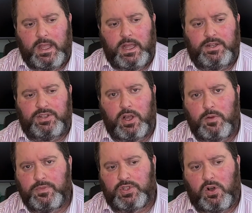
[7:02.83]
In
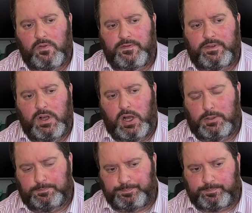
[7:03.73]
terms of
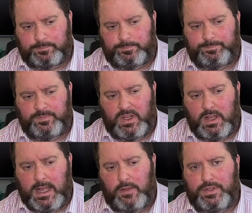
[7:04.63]

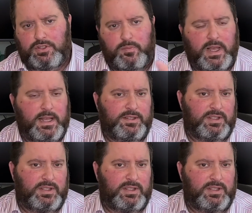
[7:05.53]
how these compare to,